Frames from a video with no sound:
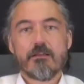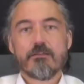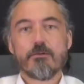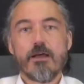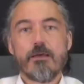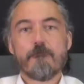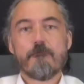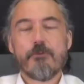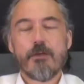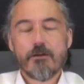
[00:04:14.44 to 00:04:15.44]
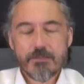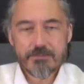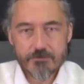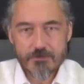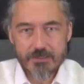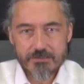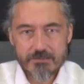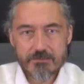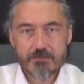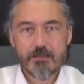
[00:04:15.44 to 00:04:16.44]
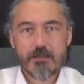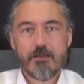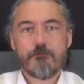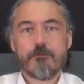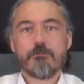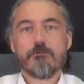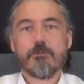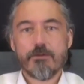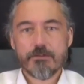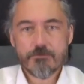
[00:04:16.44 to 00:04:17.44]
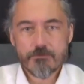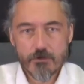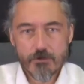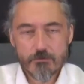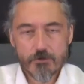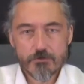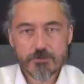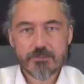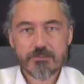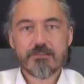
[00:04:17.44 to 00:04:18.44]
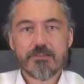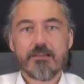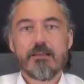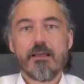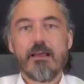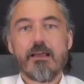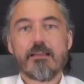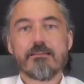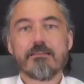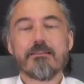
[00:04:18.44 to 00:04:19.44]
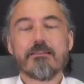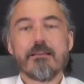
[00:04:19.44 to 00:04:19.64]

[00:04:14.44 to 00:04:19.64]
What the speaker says: So I'm very stressed, I feel very strong emotions, and